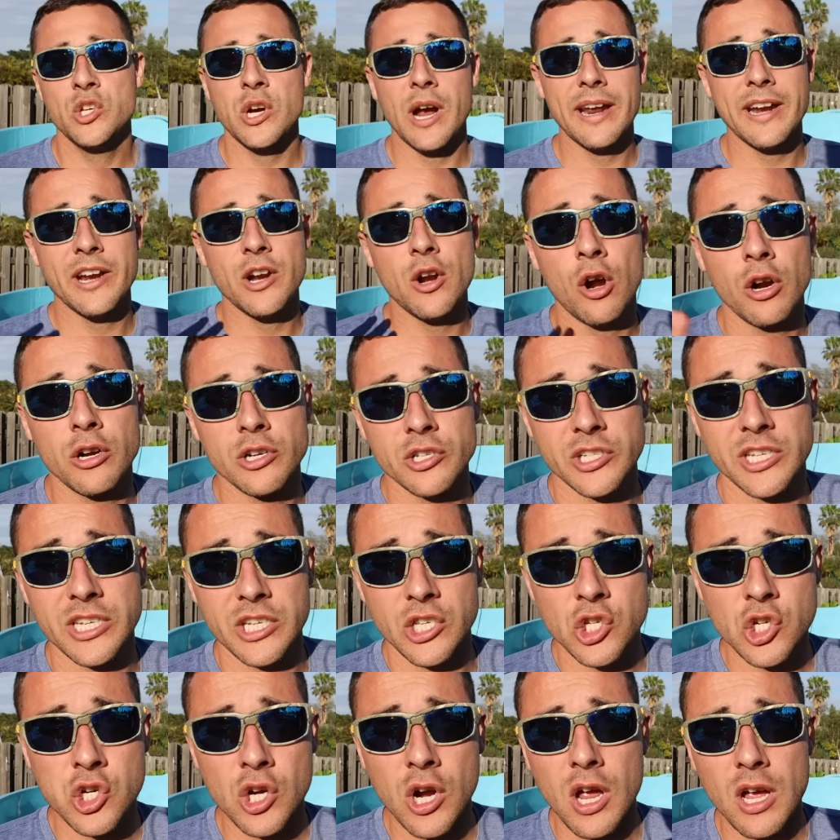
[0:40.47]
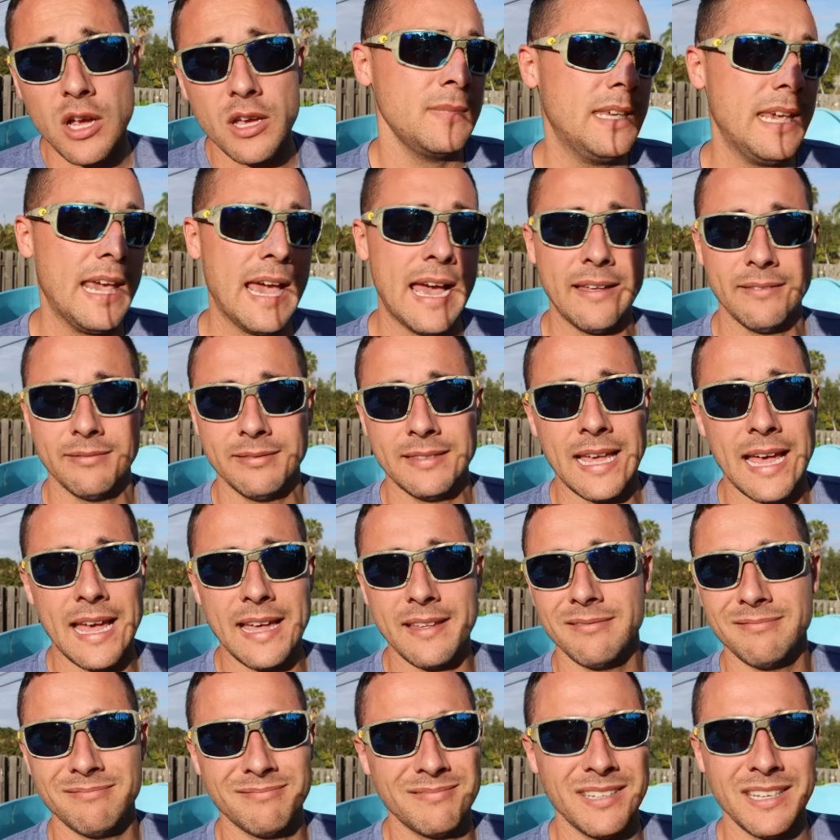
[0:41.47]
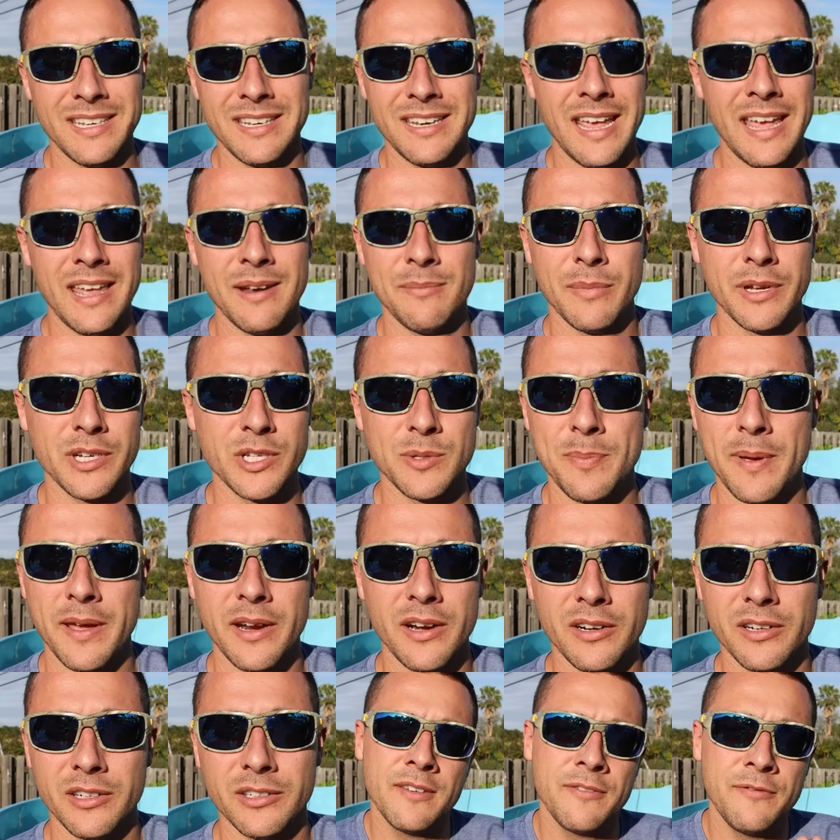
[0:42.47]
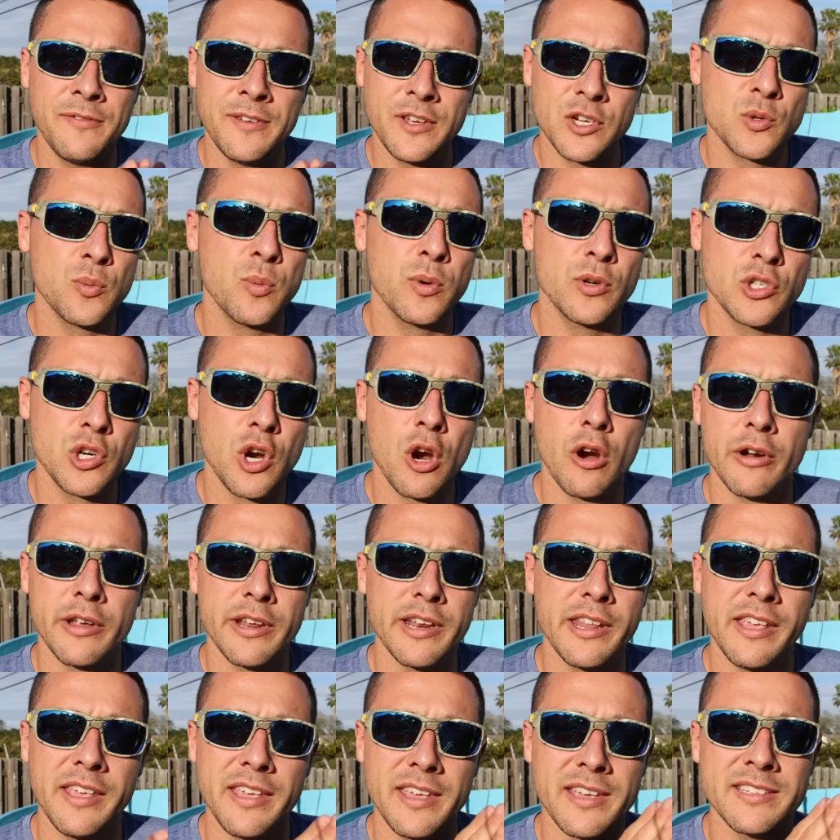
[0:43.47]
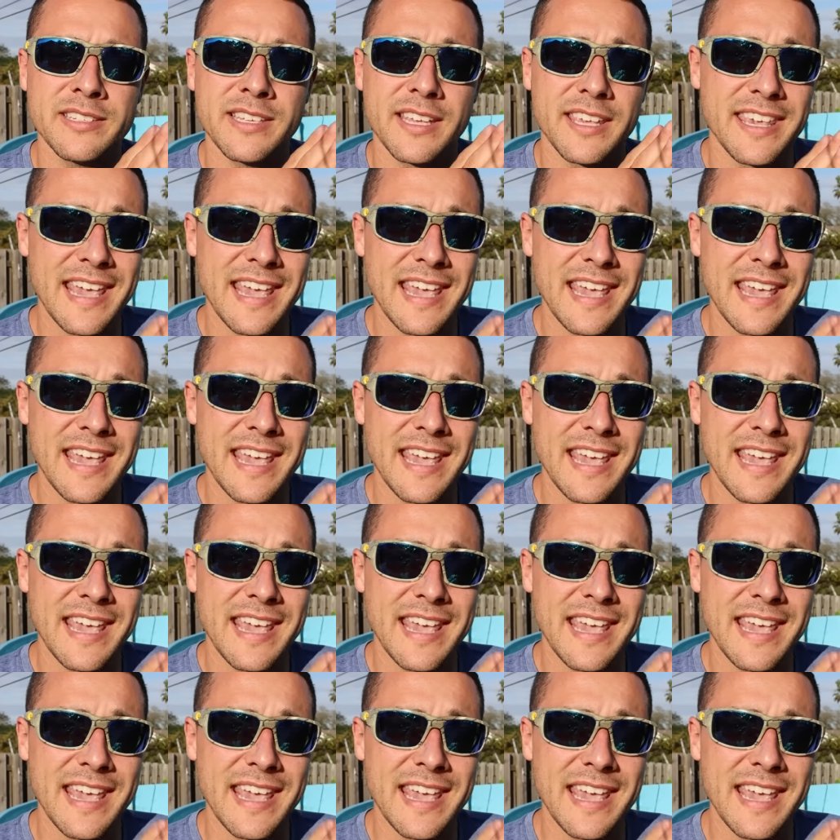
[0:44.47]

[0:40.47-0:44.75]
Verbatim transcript: tried an RC truck. Yeah, that didn't end much better. The fish we're targeting is a